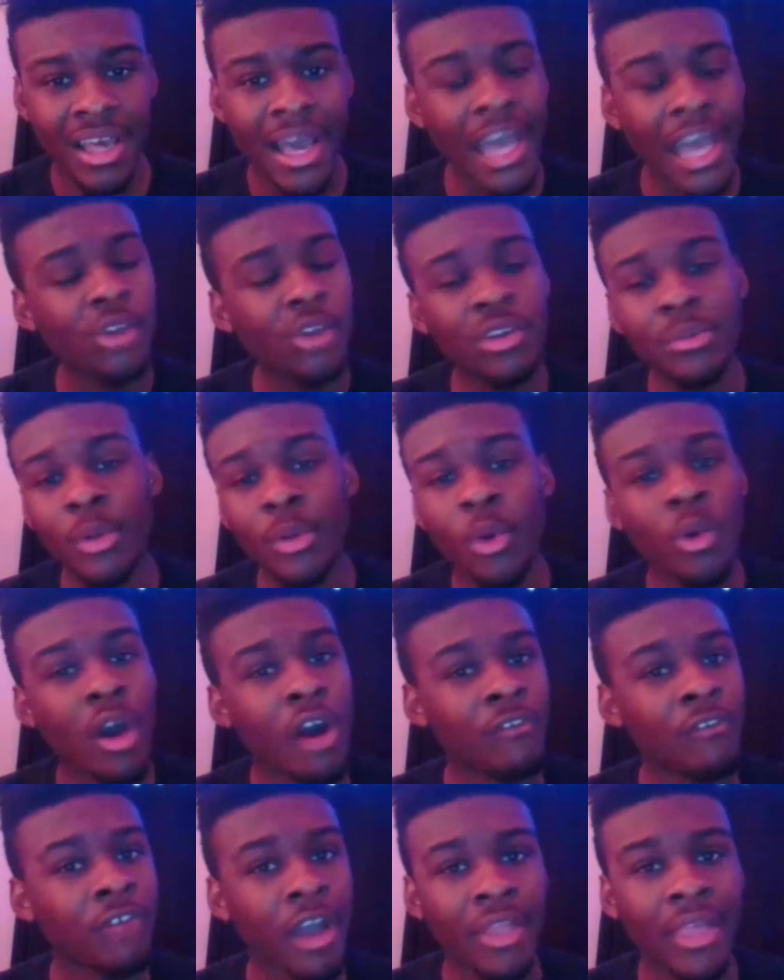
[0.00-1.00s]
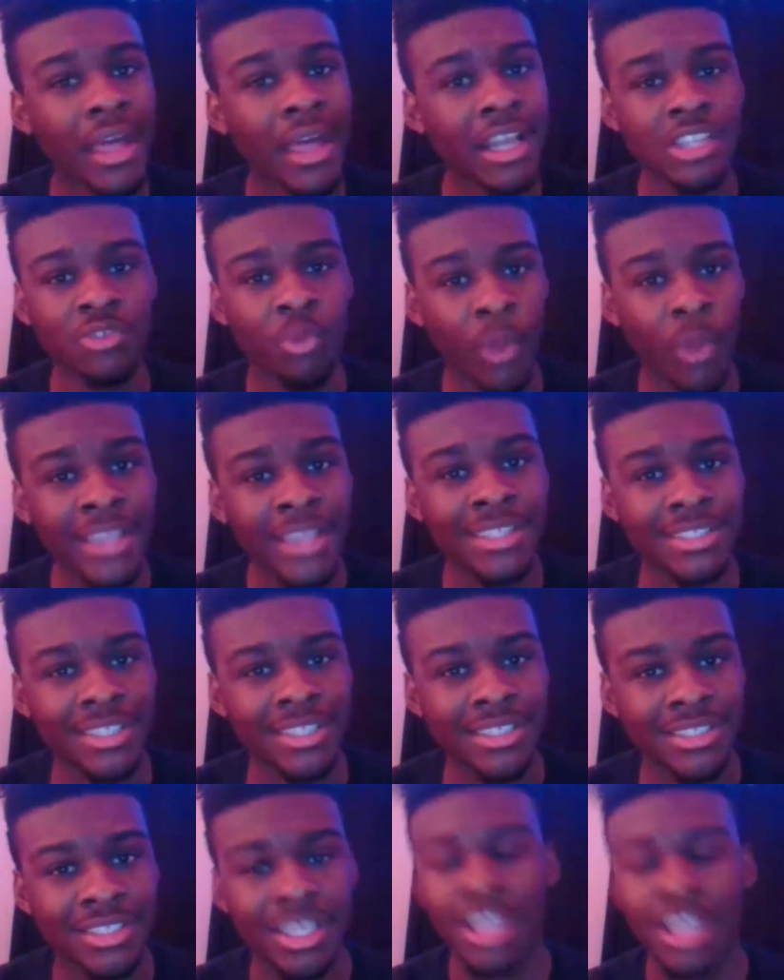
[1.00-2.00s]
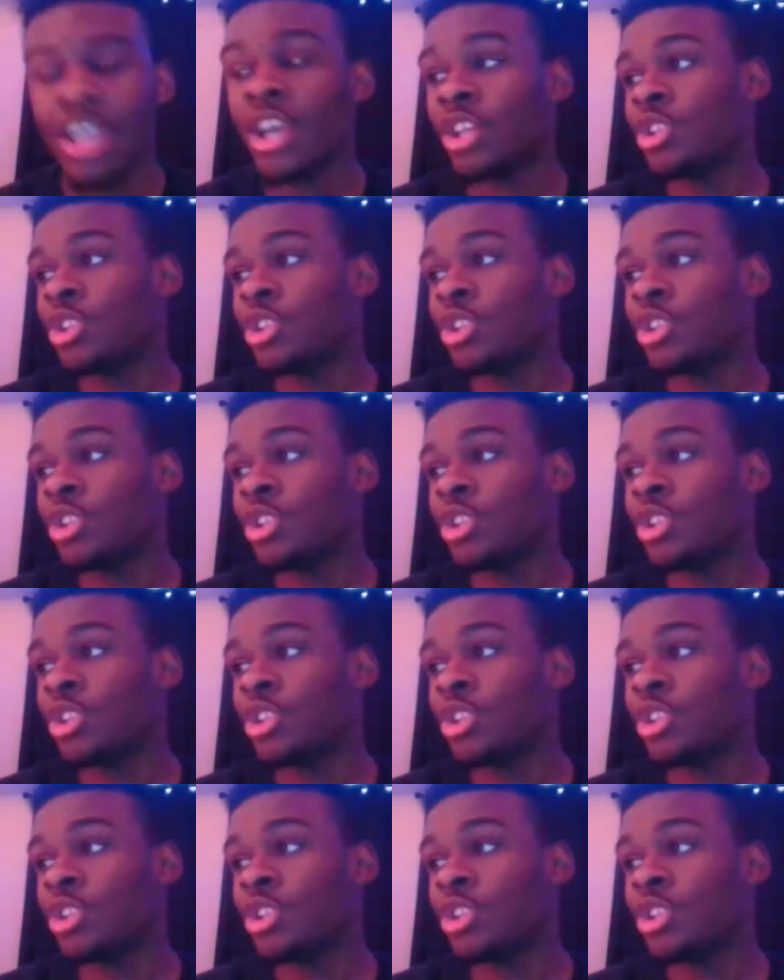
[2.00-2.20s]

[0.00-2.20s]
I don't even qualify that as racist.